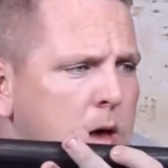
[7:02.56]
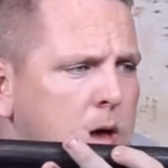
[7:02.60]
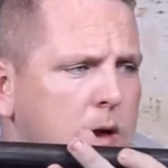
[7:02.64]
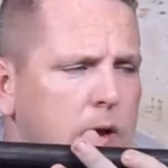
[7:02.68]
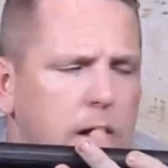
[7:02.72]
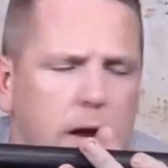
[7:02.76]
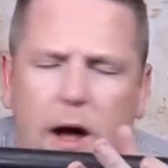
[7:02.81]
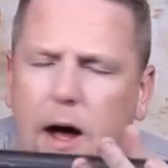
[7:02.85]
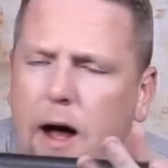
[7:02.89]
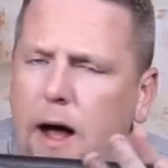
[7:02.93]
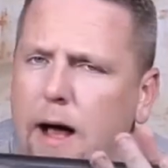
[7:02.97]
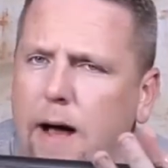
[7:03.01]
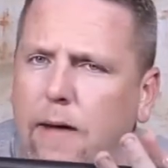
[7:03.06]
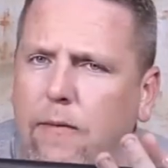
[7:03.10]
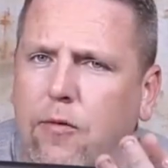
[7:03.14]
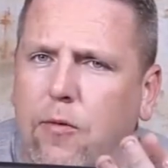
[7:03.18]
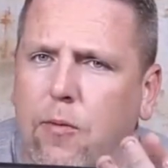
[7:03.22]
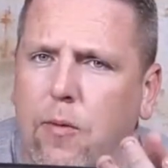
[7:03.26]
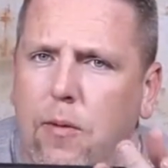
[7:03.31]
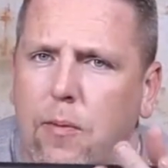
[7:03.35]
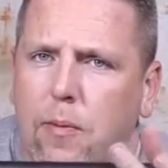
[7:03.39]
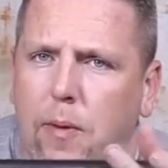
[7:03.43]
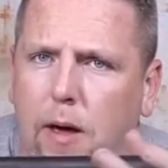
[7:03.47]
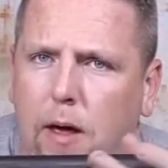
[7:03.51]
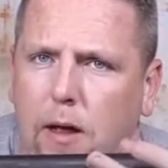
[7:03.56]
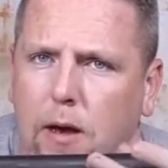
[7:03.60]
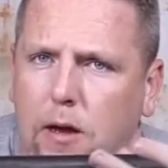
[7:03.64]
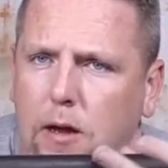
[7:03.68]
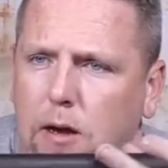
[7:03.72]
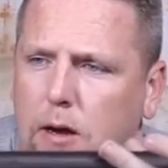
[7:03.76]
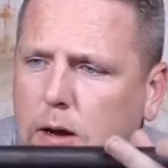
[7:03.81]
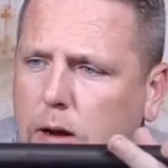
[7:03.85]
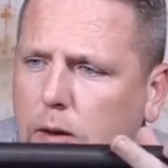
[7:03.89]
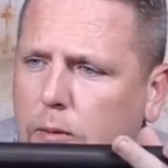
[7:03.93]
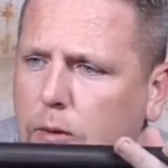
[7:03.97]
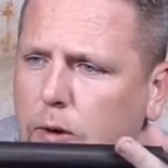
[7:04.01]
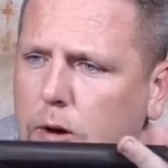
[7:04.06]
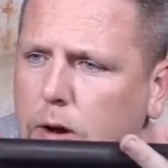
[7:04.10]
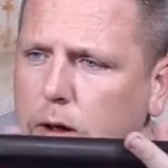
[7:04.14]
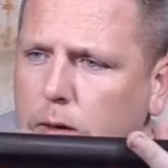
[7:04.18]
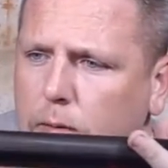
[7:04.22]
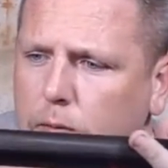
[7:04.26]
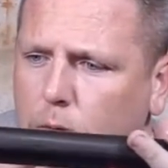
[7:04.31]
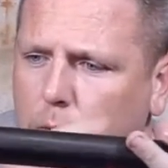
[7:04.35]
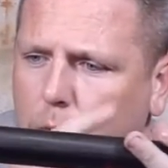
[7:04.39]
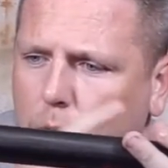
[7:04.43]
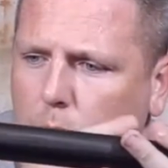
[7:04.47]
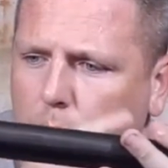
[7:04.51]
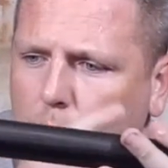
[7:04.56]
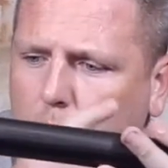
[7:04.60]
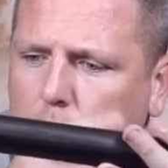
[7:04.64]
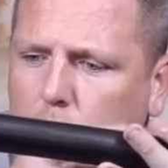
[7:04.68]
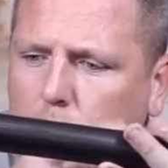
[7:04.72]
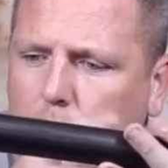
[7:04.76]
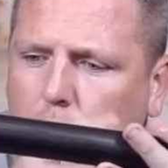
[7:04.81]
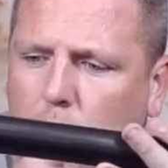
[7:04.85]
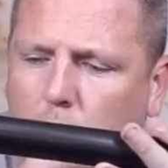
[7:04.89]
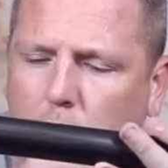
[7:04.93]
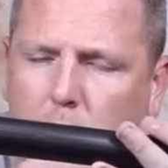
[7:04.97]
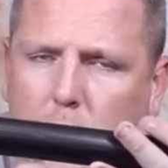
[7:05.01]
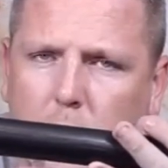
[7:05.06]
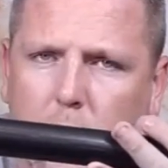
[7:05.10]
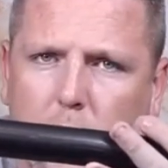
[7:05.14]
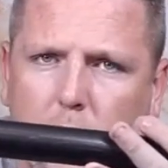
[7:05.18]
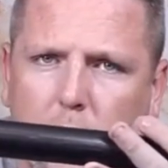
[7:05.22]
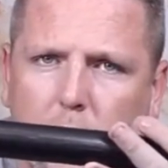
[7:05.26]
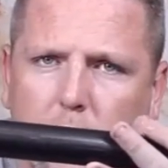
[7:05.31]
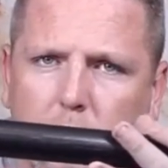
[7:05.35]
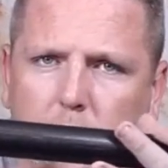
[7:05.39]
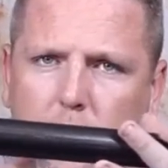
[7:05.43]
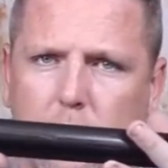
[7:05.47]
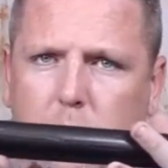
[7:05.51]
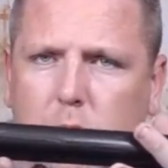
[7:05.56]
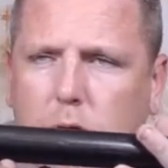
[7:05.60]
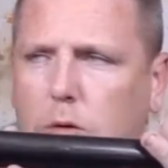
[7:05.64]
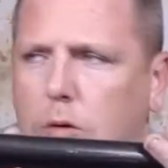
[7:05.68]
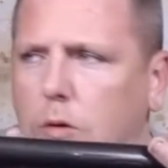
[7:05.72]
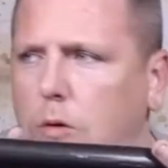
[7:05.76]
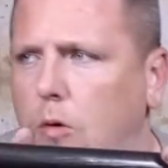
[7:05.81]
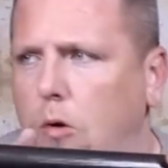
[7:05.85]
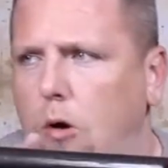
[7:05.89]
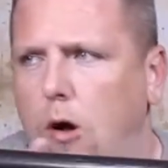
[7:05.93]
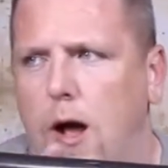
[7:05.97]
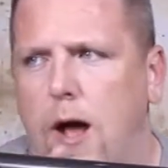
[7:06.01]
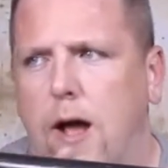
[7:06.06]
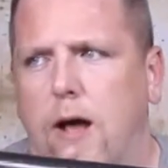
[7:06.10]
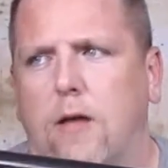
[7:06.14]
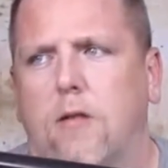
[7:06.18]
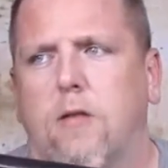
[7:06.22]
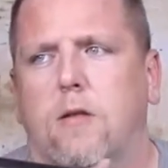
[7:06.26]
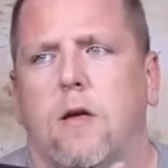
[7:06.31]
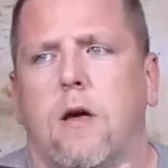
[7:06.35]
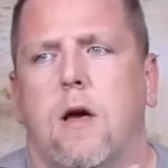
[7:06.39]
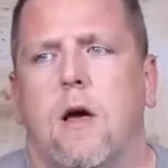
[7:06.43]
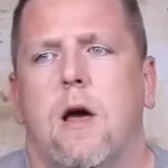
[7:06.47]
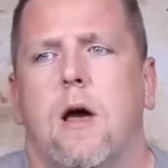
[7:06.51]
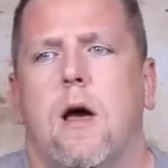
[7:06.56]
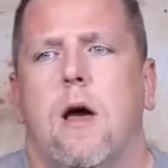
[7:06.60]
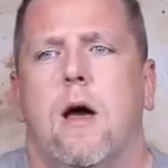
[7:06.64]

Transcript: not have to be painted and I wouldn't have to worry about trying to get in those little cracks.